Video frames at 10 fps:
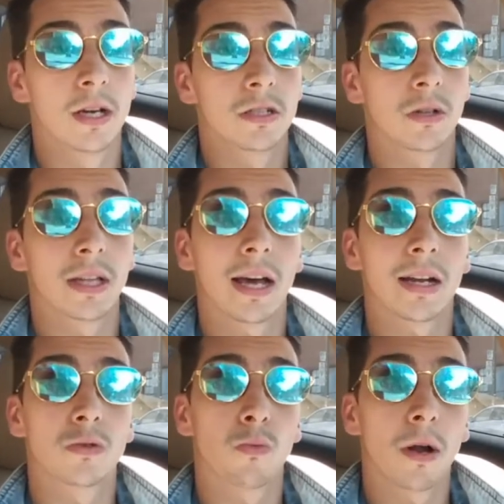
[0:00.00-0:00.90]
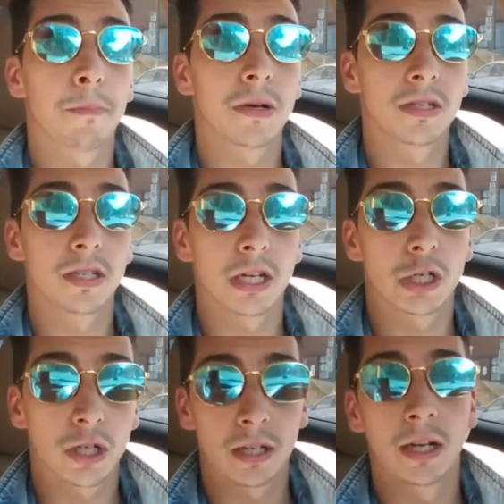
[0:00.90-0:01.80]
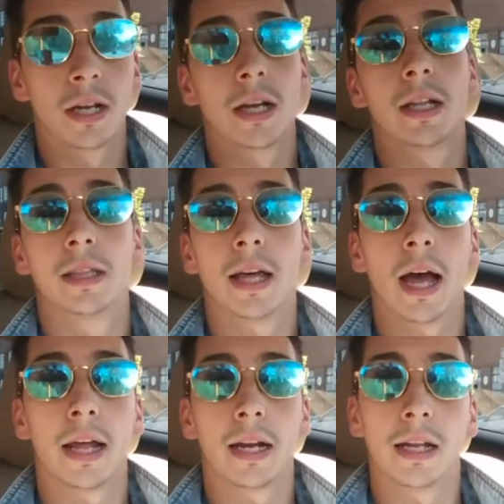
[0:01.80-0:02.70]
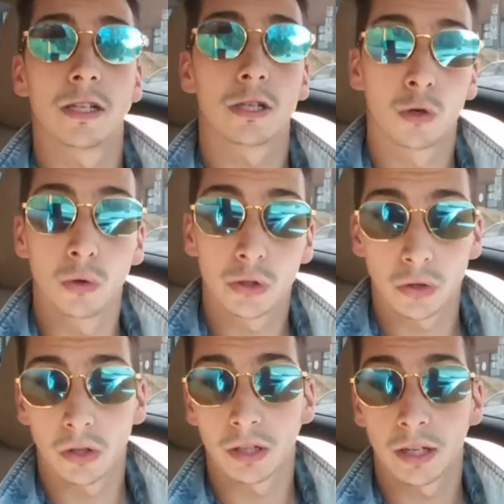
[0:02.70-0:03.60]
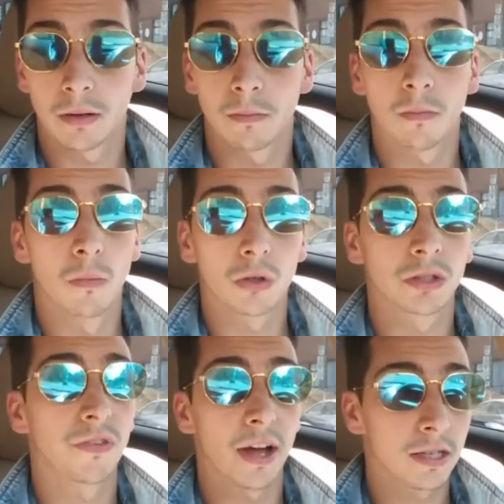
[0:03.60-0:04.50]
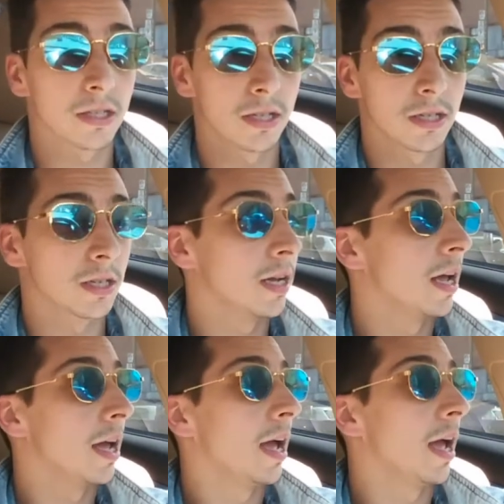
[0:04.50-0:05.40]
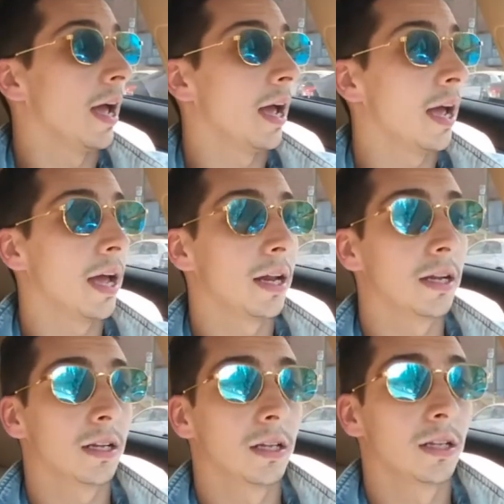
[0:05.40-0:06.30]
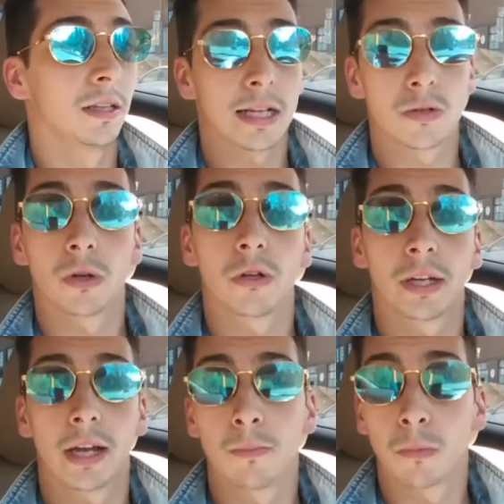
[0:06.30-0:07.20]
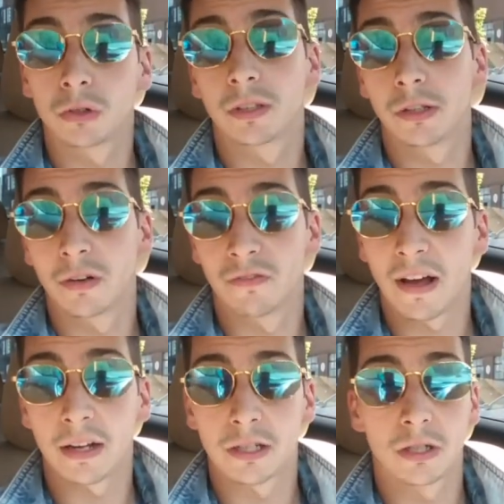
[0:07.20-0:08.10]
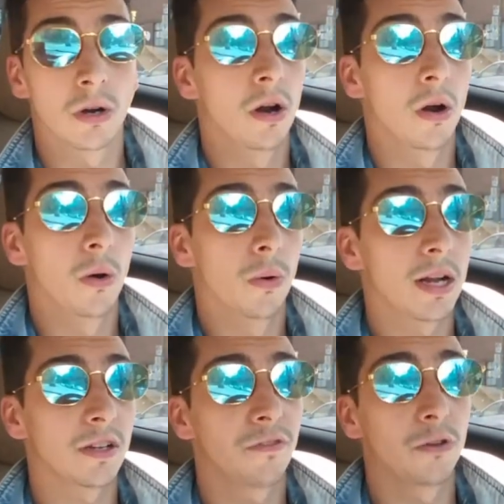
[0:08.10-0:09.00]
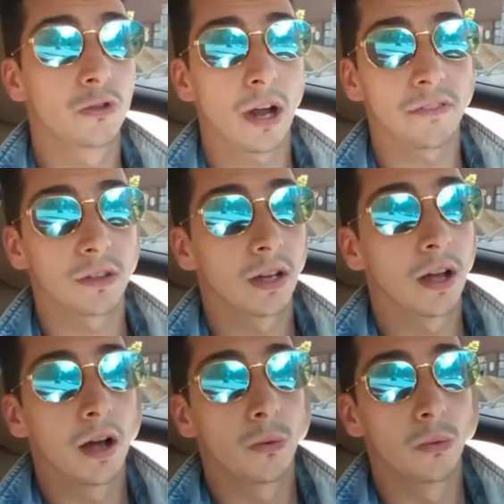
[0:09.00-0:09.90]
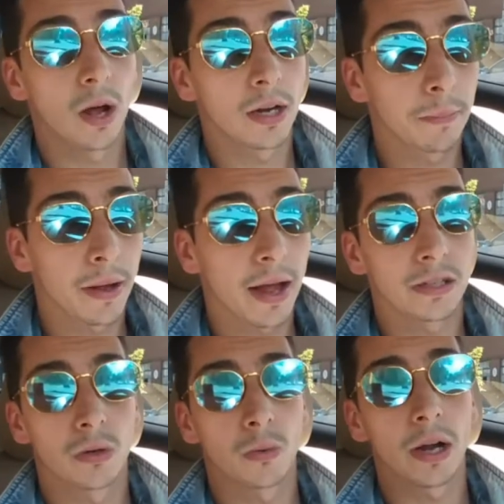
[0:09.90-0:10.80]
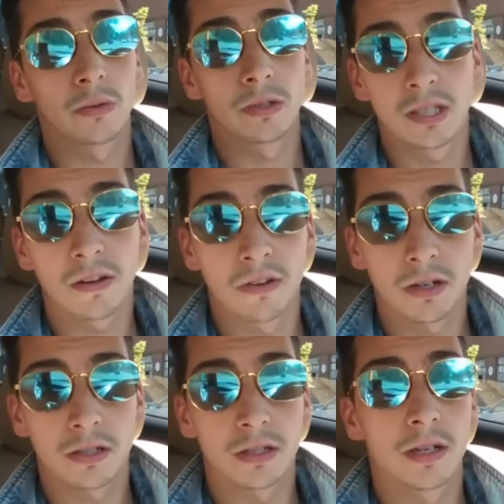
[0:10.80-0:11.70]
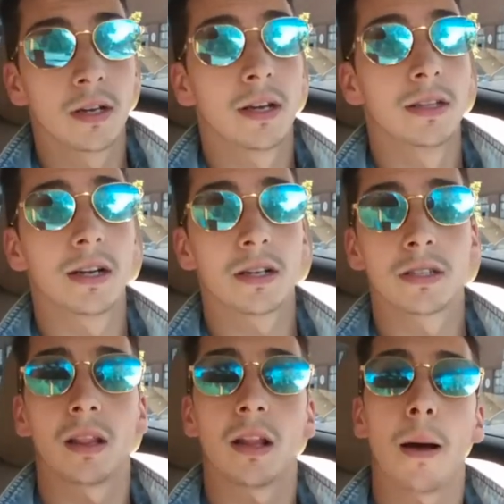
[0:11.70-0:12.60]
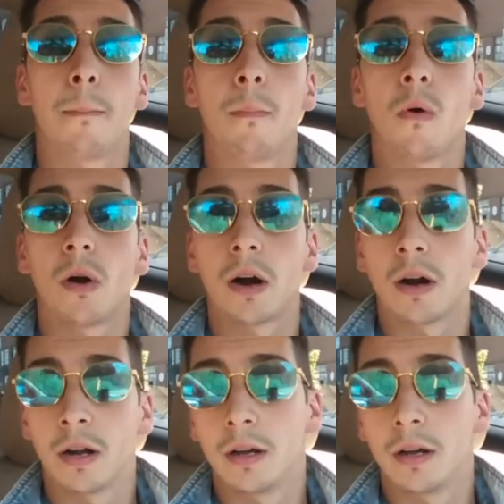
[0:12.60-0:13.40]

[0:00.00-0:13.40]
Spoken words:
So that is one position that is crucial in most fantasies, and that's where you'll get most of your advantage. Whereas if you draft running backs or wide receivers, there's a lot more